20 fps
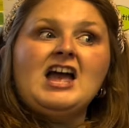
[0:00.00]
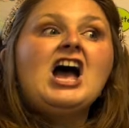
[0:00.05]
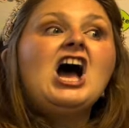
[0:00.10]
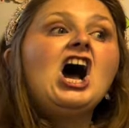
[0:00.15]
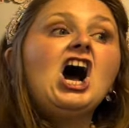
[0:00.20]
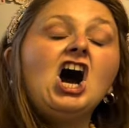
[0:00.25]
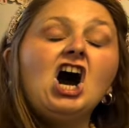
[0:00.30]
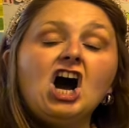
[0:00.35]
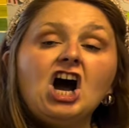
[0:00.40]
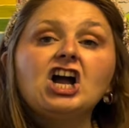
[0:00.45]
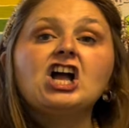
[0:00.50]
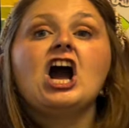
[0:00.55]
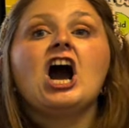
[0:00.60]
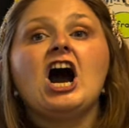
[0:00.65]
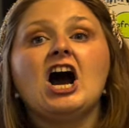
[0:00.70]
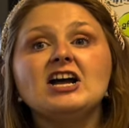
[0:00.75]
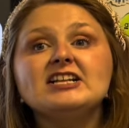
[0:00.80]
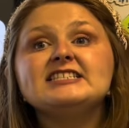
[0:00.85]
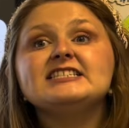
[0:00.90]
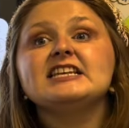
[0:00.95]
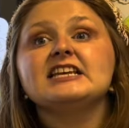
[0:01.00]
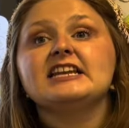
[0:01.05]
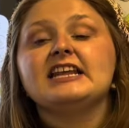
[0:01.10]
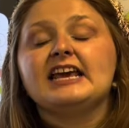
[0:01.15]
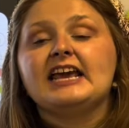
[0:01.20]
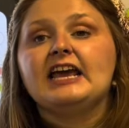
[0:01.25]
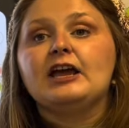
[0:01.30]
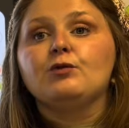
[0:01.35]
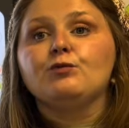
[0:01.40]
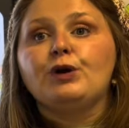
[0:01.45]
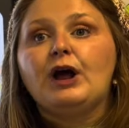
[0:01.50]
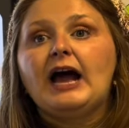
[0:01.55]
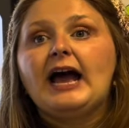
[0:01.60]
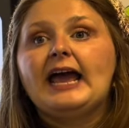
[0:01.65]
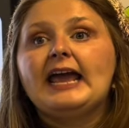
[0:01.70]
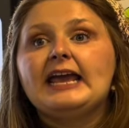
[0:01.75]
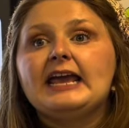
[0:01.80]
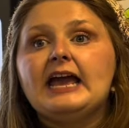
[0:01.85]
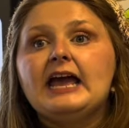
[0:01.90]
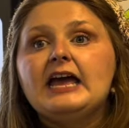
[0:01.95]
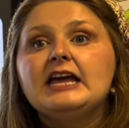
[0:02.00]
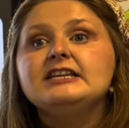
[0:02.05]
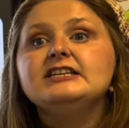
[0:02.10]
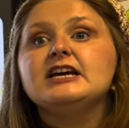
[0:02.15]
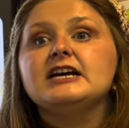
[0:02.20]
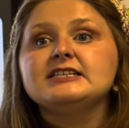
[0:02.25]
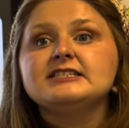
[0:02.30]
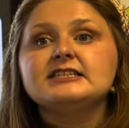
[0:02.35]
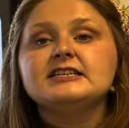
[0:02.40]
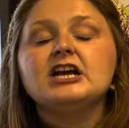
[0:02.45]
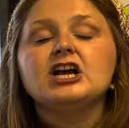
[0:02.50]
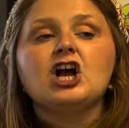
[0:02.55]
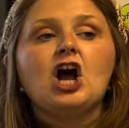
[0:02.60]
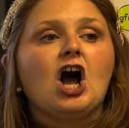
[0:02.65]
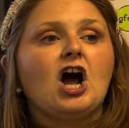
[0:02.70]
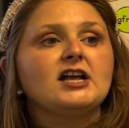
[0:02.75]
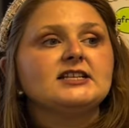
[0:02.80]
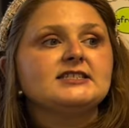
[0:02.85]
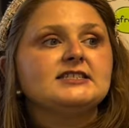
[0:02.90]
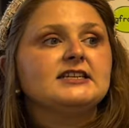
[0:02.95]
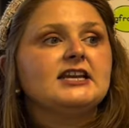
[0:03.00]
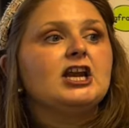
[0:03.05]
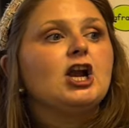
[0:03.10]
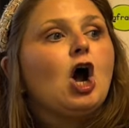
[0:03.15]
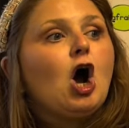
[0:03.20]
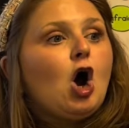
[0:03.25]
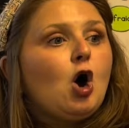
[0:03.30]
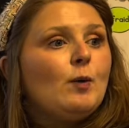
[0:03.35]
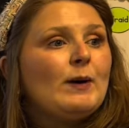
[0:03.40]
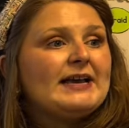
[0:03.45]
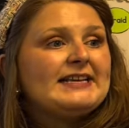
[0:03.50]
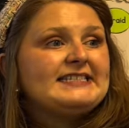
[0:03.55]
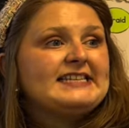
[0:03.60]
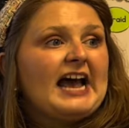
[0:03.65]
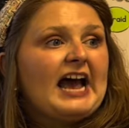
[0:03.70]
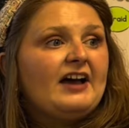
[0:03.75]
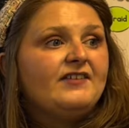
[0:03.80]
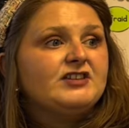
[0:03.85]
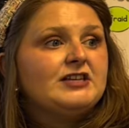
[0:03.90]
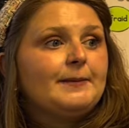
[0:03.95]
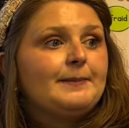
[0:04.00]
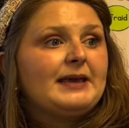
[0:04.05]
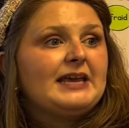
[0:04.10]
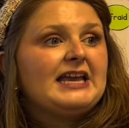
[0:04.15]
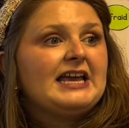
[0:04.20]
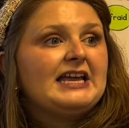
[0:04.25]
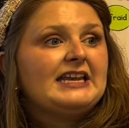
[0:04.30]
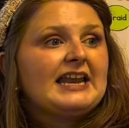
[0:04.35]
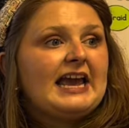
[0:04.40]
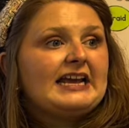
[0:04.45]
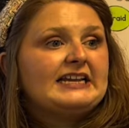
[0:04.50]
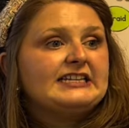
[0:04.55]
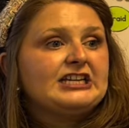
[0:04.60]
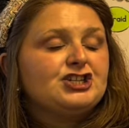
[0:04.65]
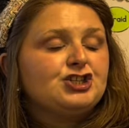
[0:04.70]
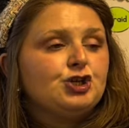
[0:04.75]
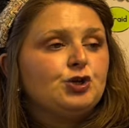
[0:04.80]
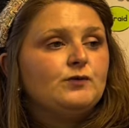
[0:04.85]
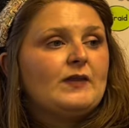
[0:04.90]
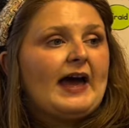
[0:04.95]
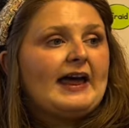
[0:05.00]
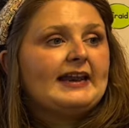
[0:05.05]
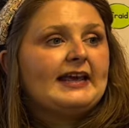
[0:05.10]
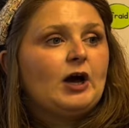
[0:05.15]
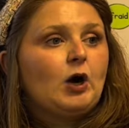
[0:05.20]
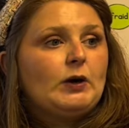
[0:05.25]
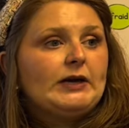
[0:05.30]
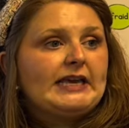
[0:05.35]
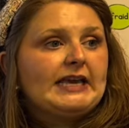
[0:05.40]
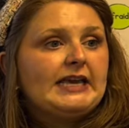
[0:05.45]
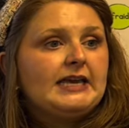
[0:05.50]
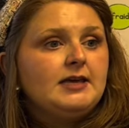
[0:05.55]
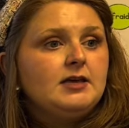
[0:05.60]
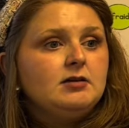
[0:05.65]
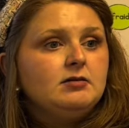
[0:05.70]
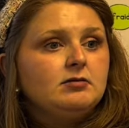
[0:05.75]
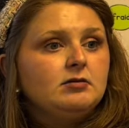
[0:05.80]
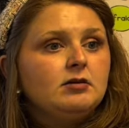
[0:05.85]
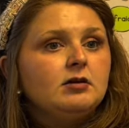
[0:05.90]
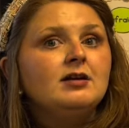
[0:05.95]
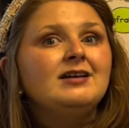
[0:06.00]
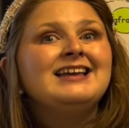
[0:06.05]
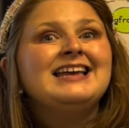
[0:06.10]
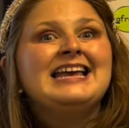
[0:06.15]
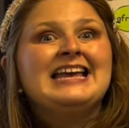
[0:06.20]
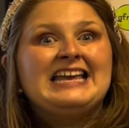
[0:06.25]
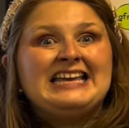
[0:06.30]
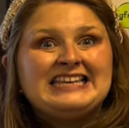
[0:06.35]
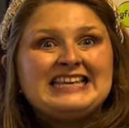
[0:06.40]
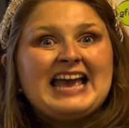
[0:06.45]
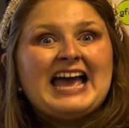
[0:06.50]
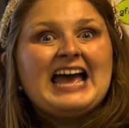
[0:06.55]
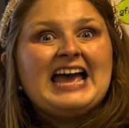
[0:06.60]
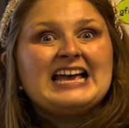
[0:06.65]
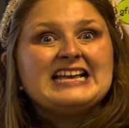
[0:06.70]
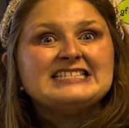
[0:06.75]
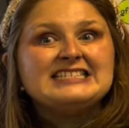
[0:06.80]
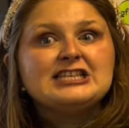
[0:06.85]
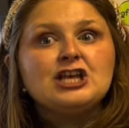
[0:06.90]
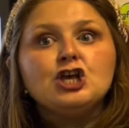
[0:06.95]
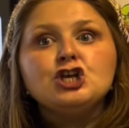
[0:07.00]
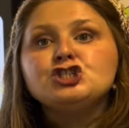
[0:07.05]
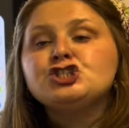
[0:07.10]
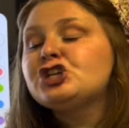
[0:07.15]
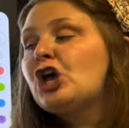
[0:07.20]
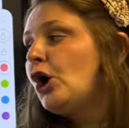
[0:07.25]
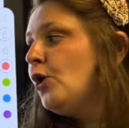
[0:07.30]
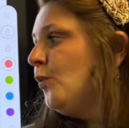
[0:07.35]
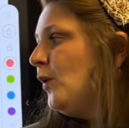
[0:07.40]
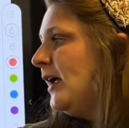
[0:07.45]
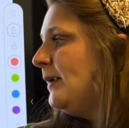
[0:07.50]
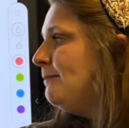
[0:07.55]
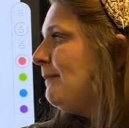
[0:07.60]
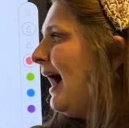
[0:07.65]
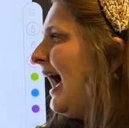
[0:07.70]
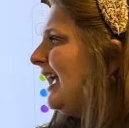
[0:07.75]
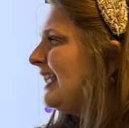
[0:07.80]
A consonant, right? Doesn't a consonant always have to be connected to that L-E? Yes. So would my